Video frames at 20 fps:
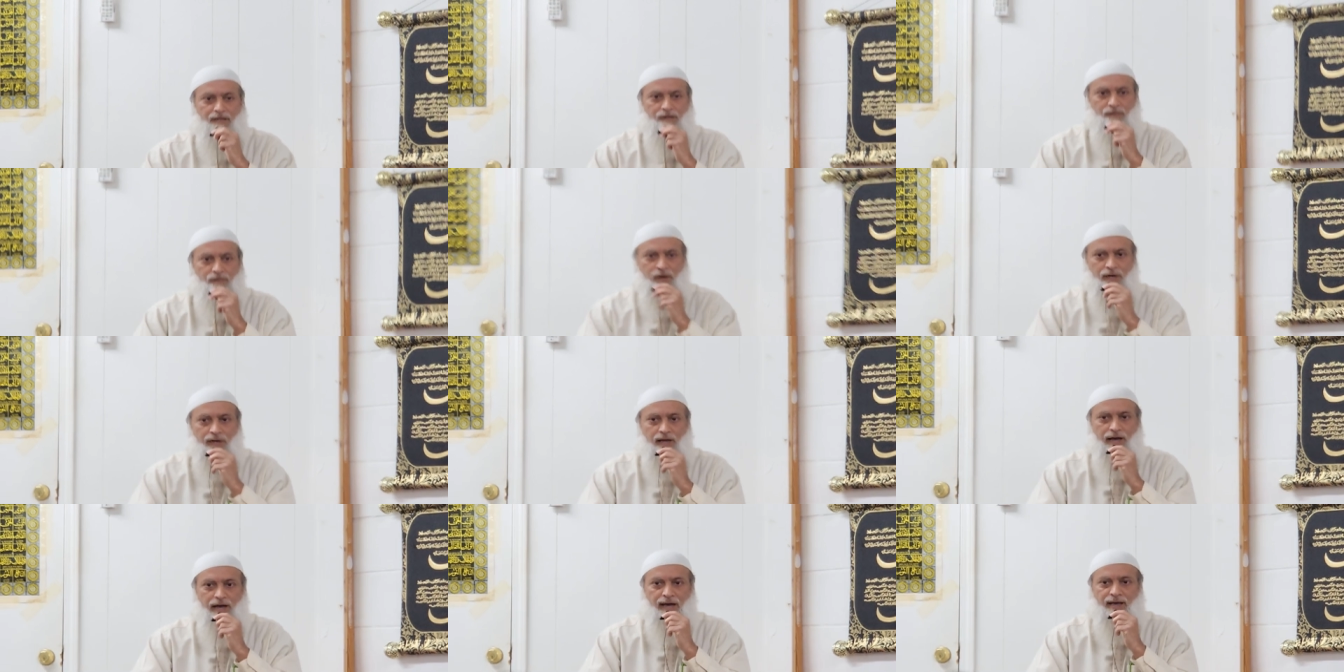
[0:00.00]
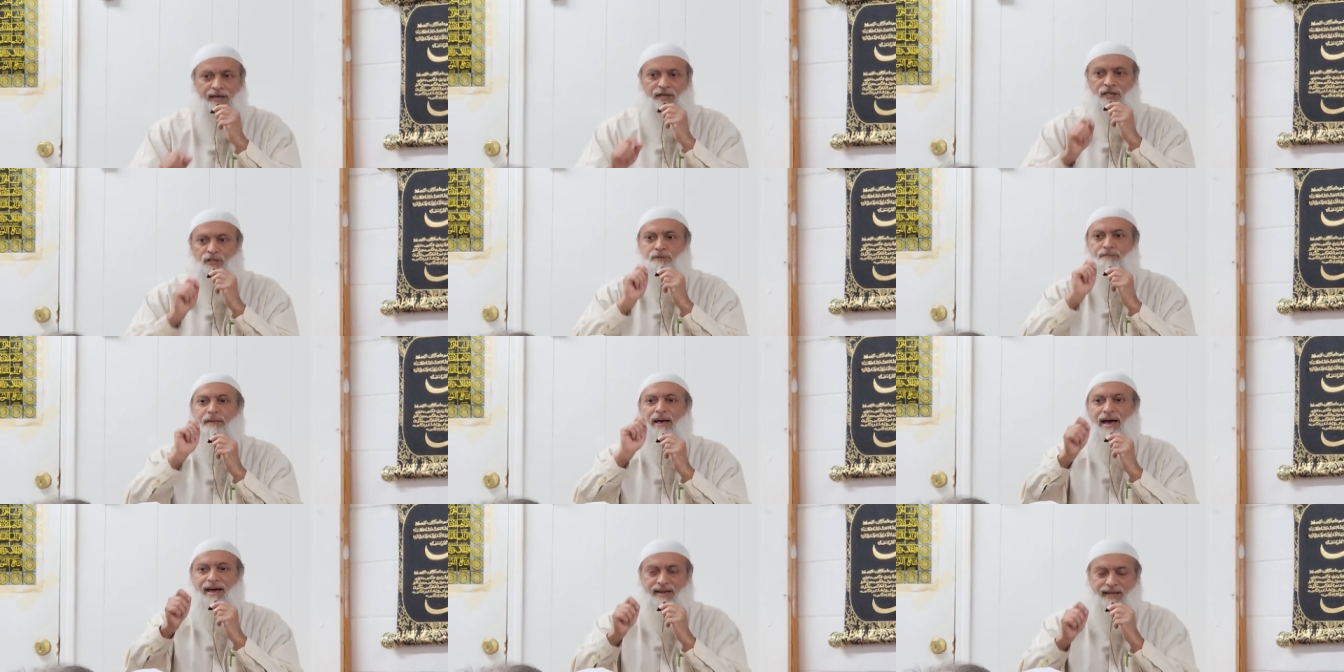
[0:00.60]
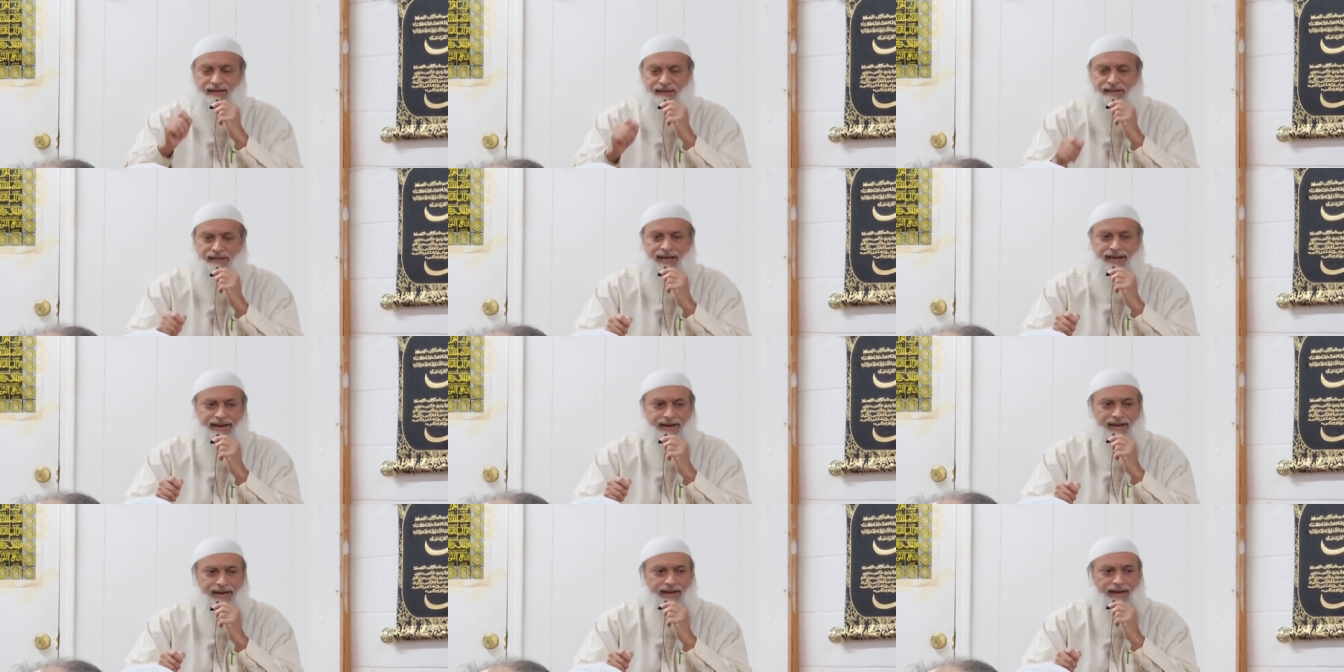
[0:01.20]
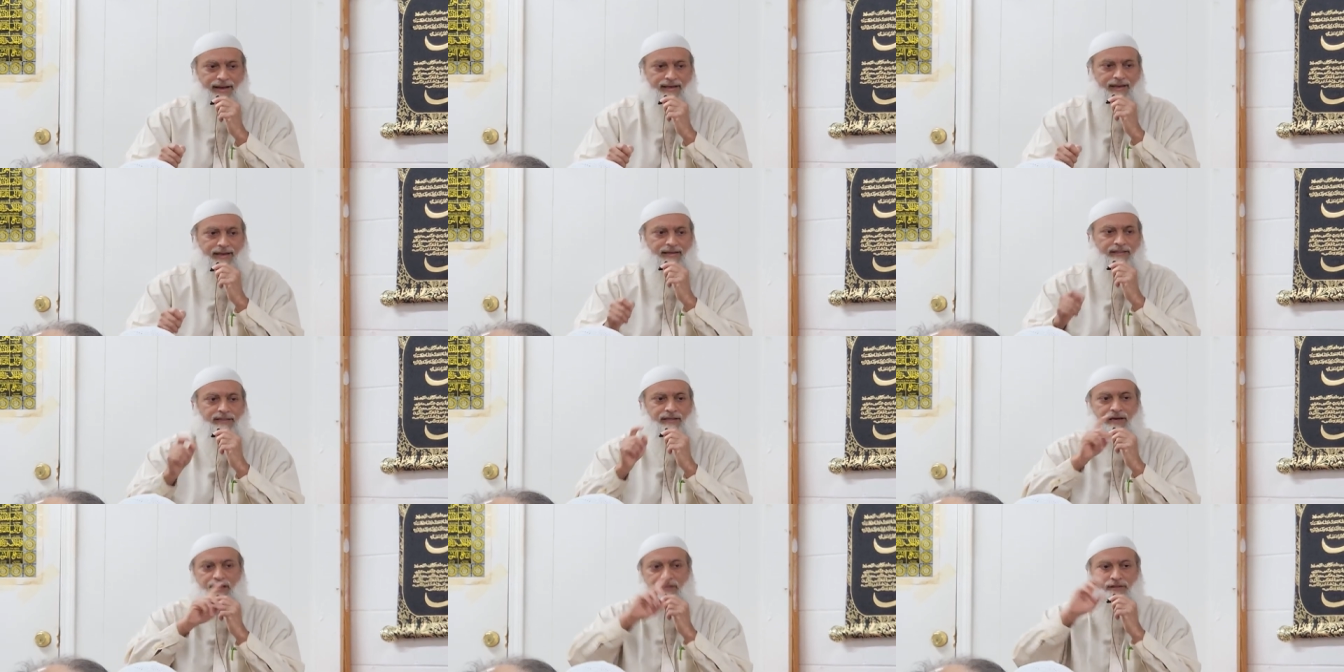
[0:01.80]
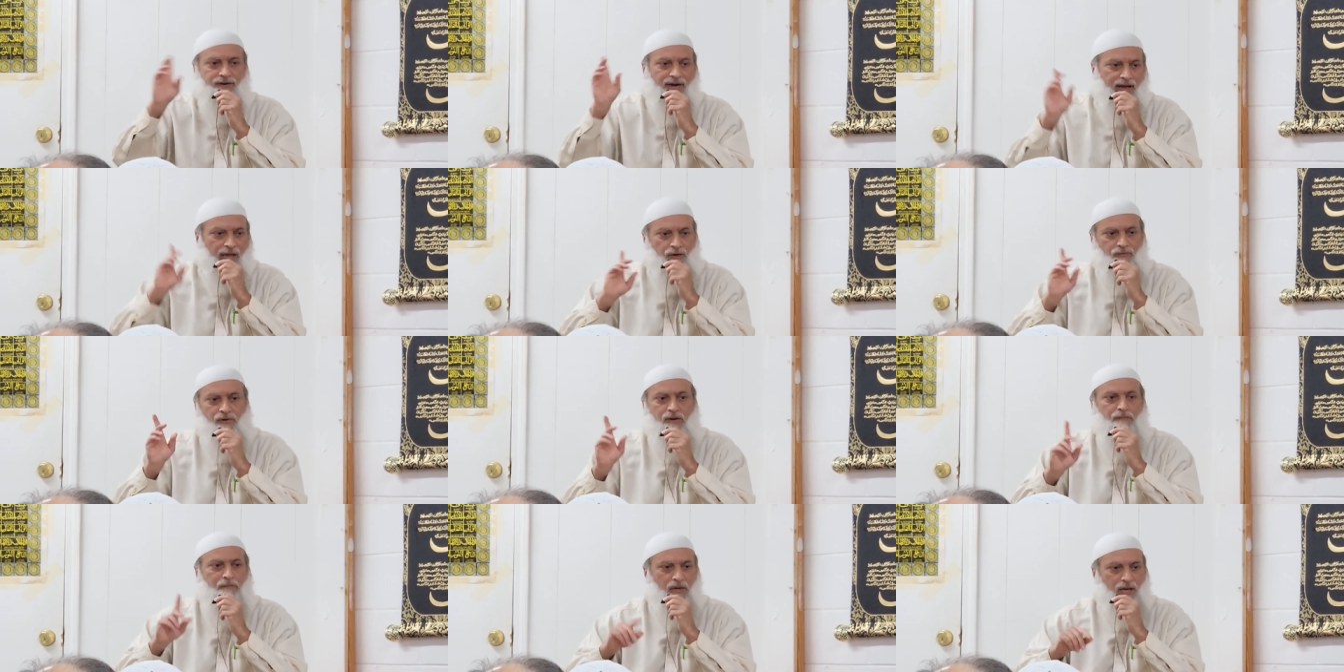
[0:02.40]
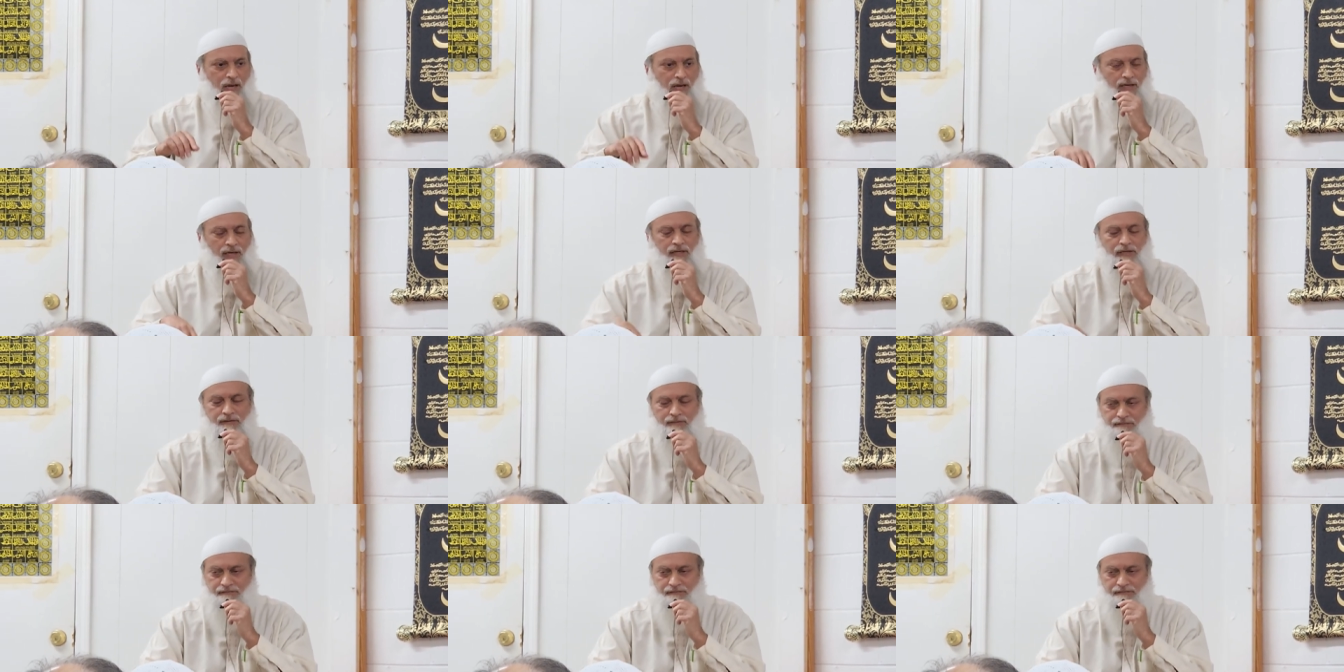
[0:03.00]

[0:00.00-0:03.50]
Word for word: in one eye, and he spat in that eye, and the other eye went blind.